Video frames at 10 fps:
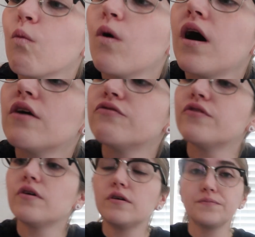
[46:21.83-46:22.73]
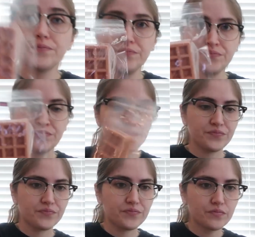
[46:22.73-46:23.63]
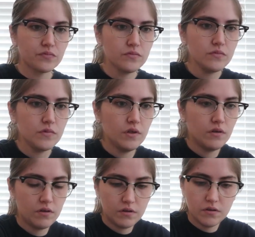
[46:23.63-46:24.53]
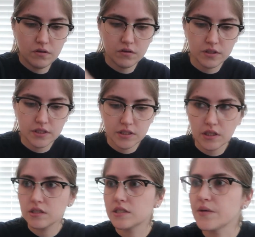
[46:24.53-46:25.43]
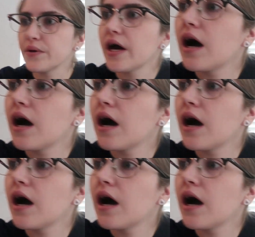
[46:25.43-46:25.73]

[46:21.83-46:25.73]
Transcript: waffle. Let's see, Sleepy